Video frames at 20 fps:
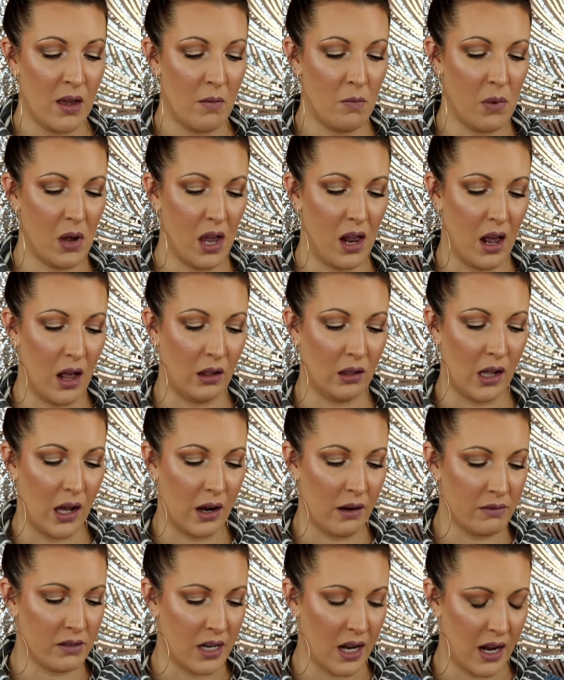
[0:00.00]
but a
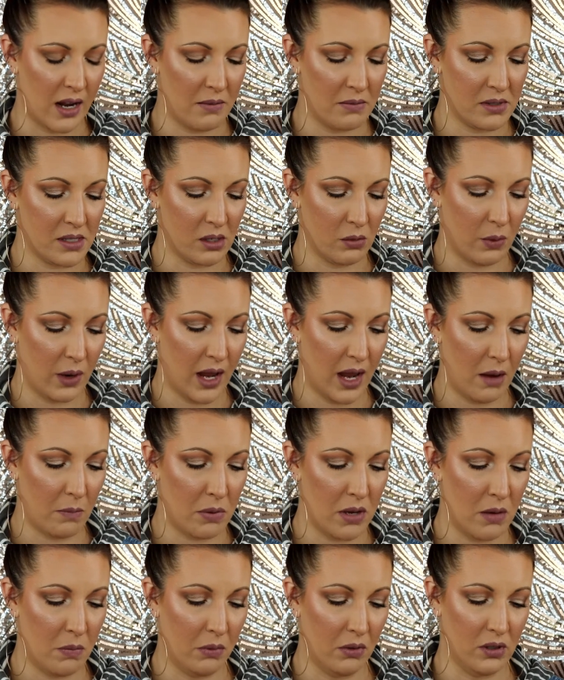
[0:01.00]
lot of times the way
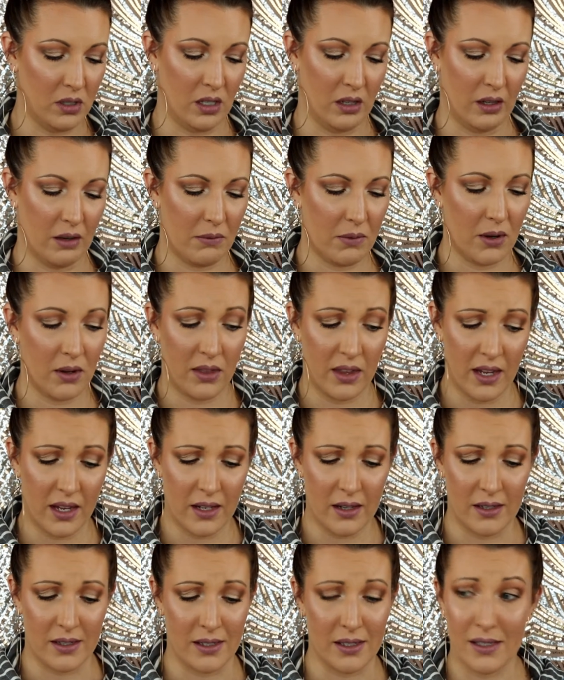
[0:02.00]
people deliver
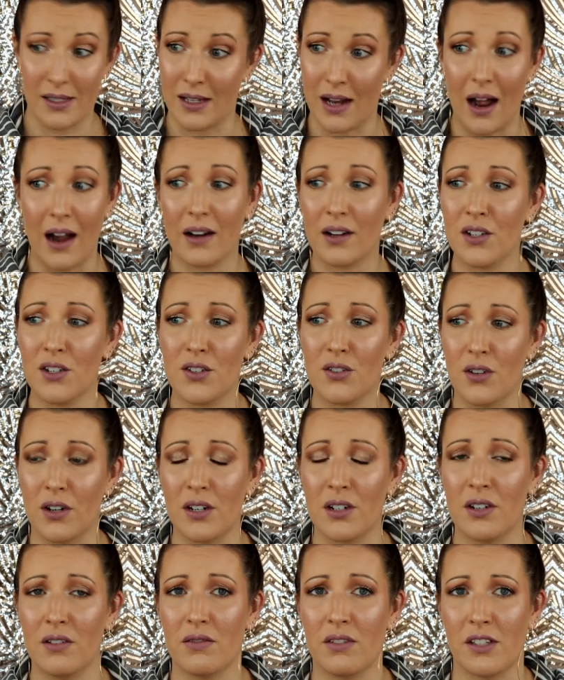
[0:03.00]
things, it's not
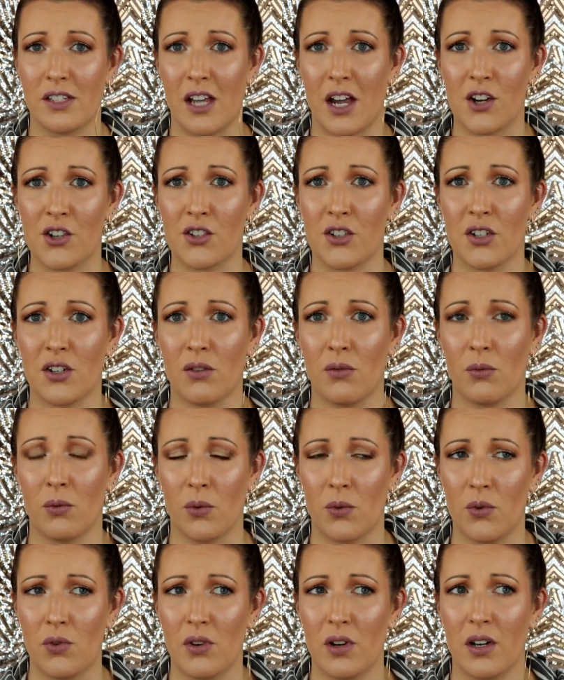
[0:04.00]
constructive. It's actually
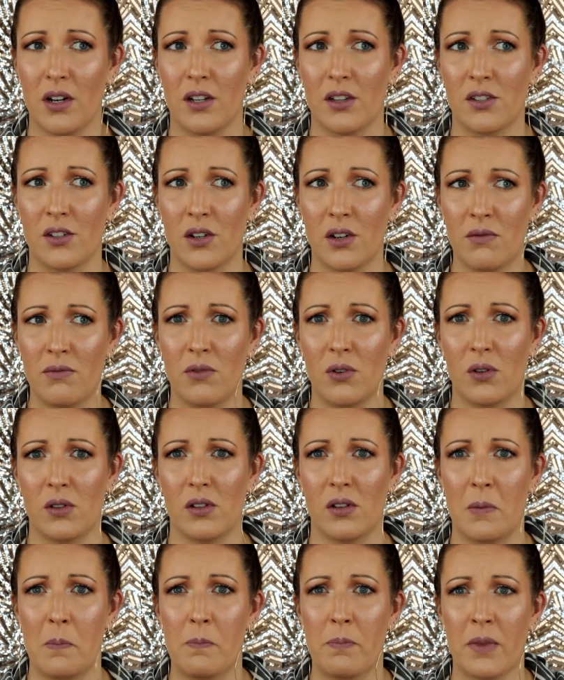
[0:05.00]
rude and it's
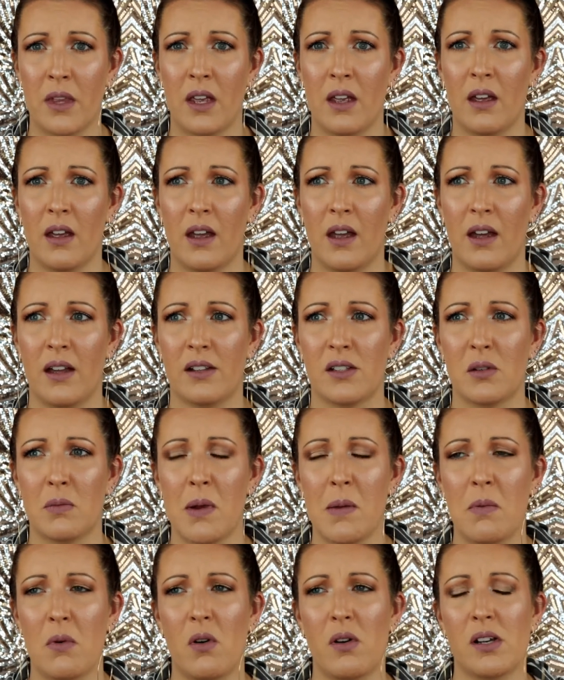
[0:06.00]
hurtful. And so
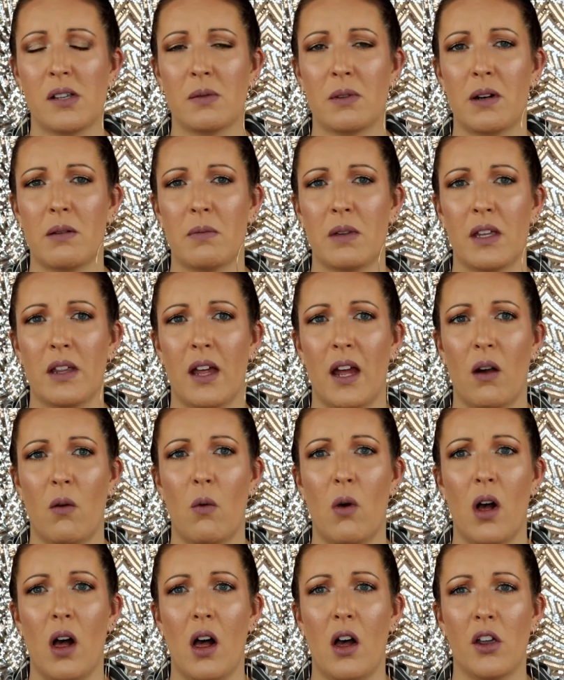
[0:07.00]
people always want to be like,
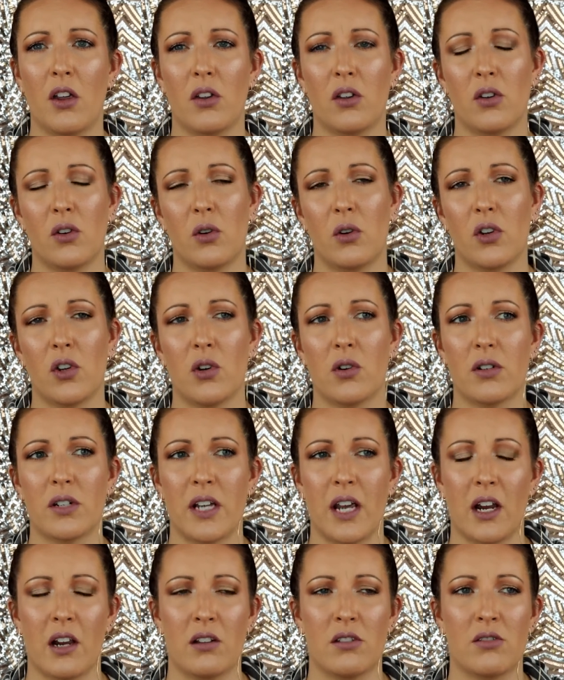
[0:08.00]
well, you know, you don't
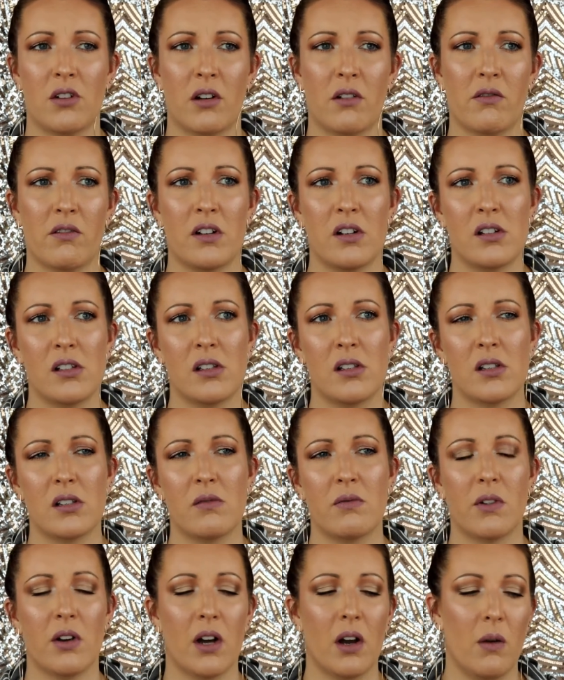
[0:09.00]
take constructive
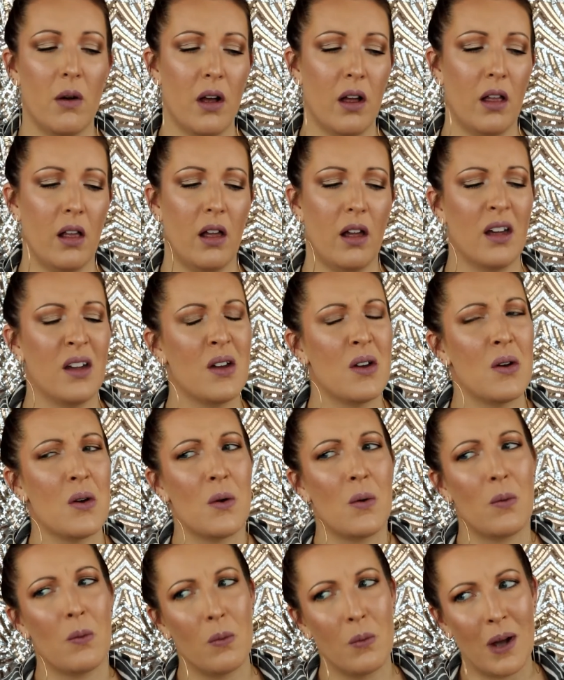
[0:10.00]
criticism very well.
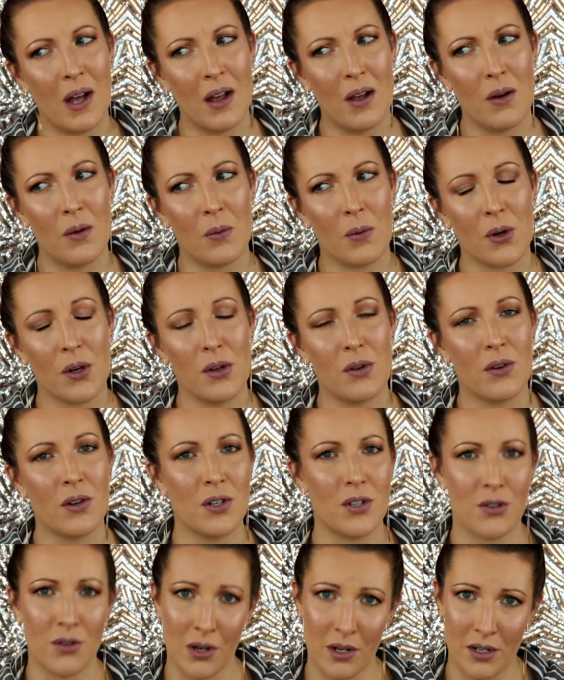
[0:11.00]
Well, were you
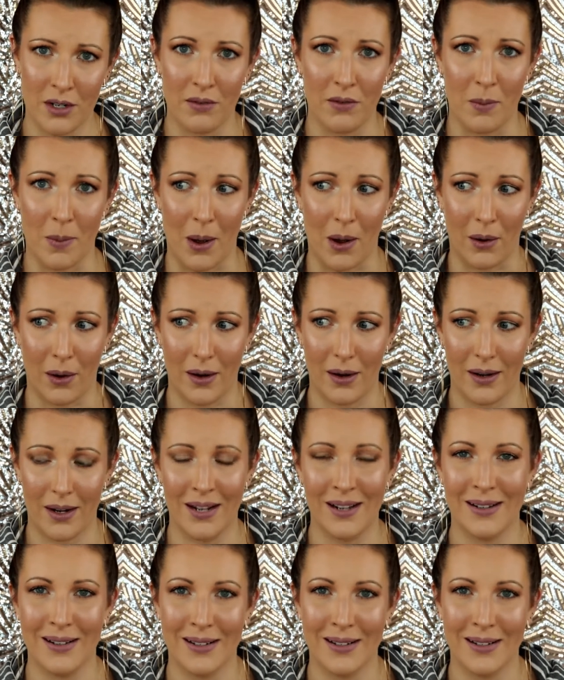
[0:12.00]
constructive about it?